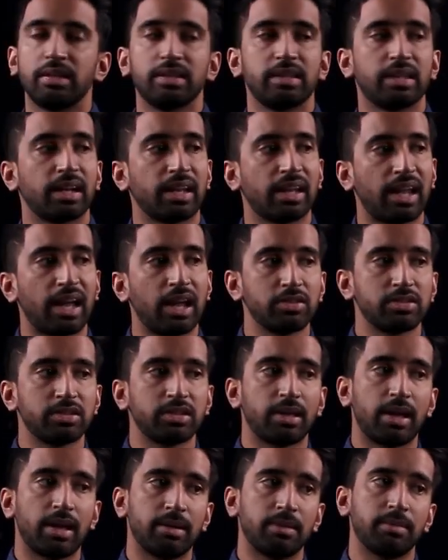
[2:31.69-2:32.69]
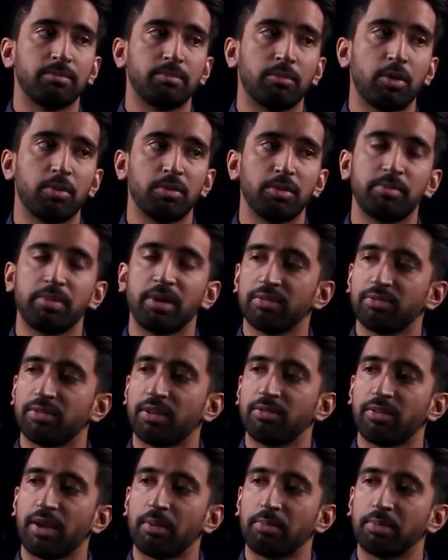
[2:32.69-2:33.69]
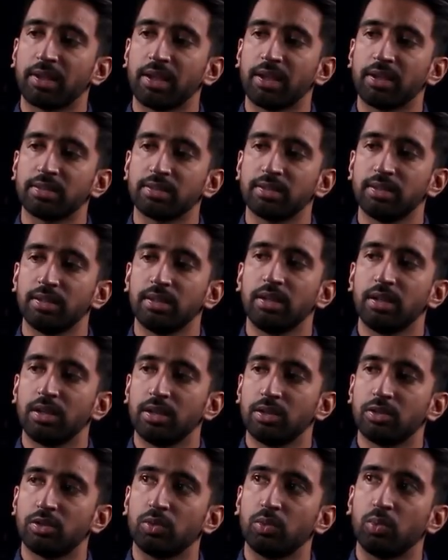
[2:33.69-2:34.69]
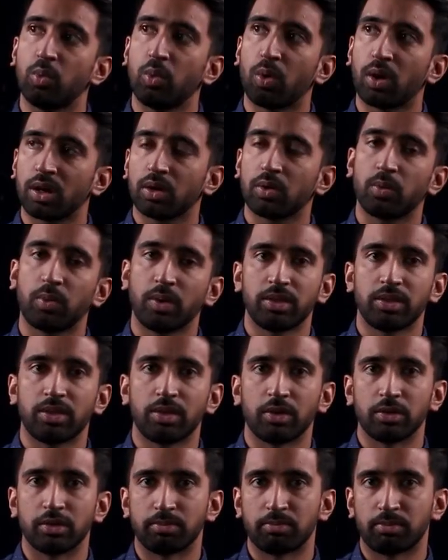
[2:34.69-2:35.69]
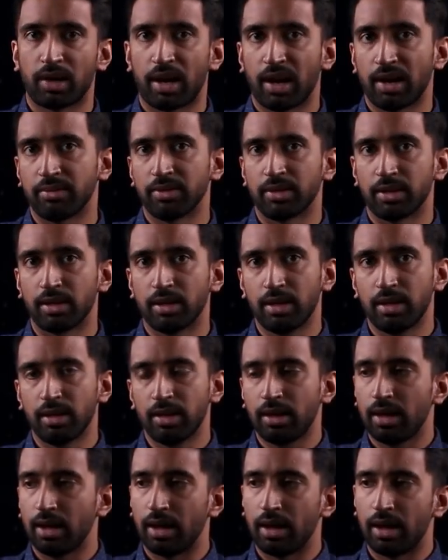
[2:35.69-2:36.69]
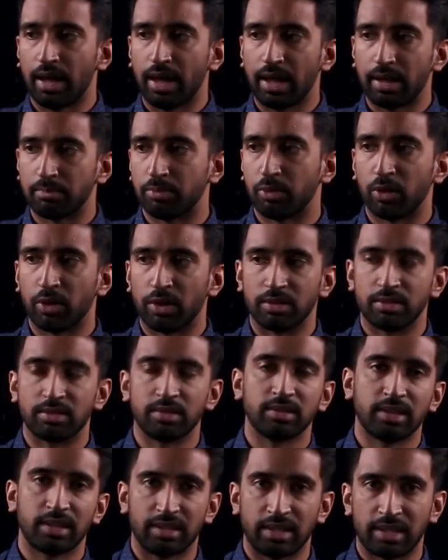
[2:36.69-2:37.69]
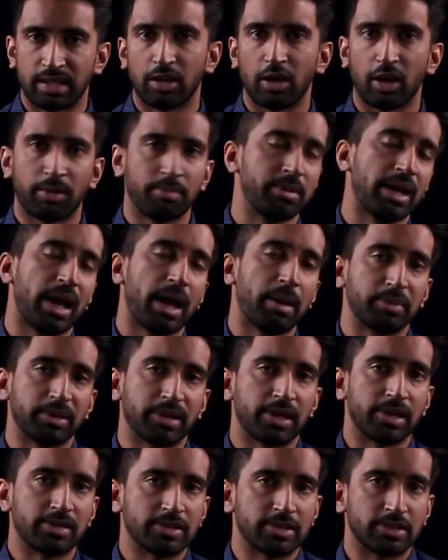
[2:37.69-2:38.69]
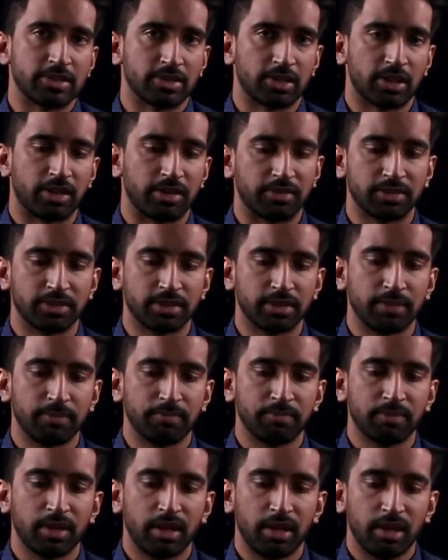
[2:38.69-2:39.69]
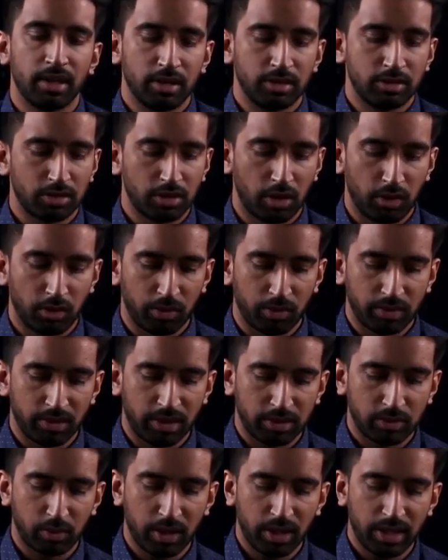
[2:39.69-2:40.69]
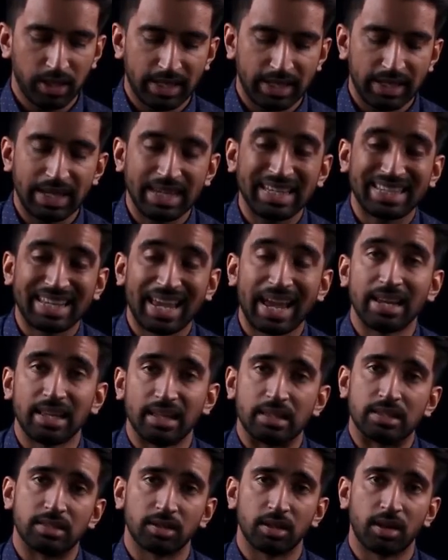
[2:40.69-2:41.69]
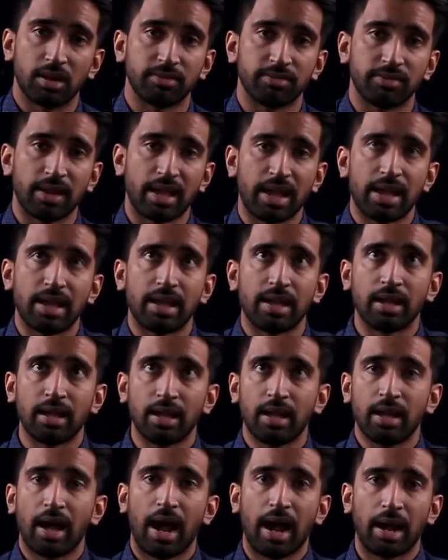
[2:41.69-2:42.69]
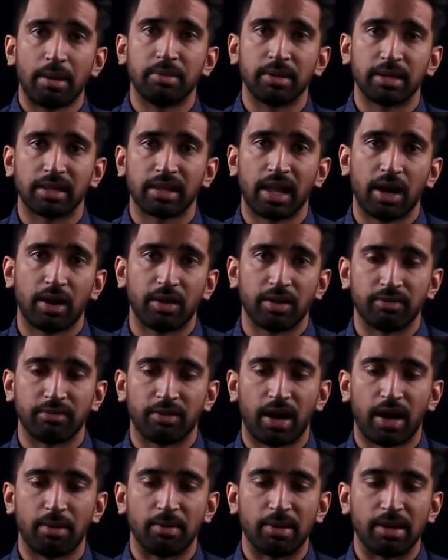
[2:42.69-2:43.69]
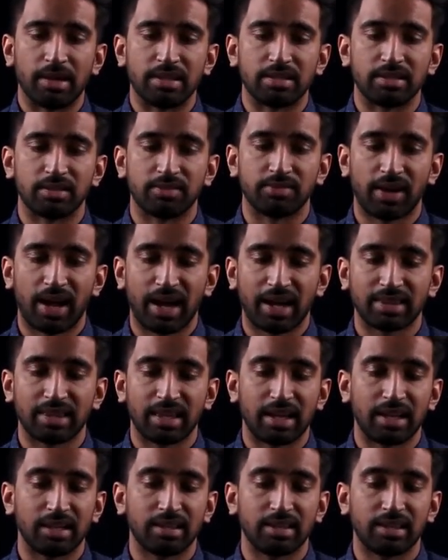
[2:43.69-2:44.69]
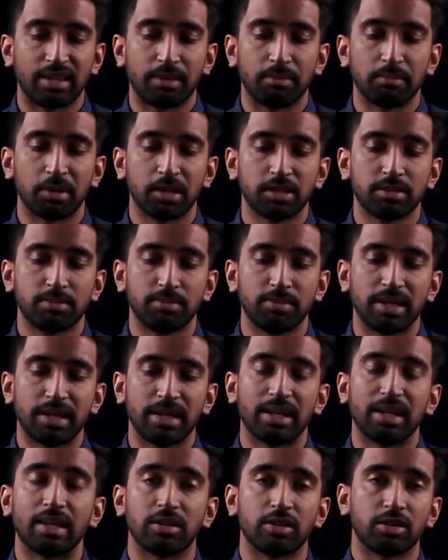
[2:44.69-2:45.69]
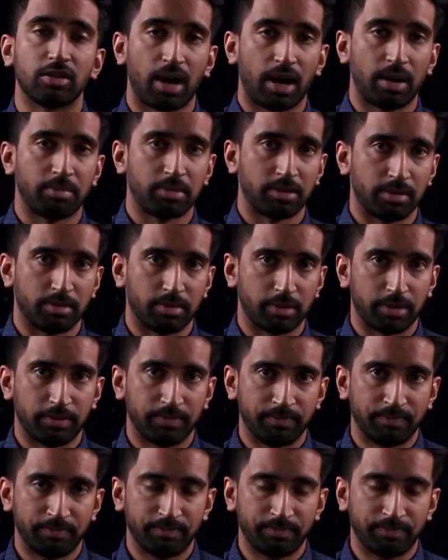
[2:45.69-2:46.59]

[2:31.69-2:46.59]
that allows the mobile BFF application to work with those private endpoints that the ERP application serves. So that's one of the key tenets of a hybrid cloud environment, is the fact that they must be interoperable.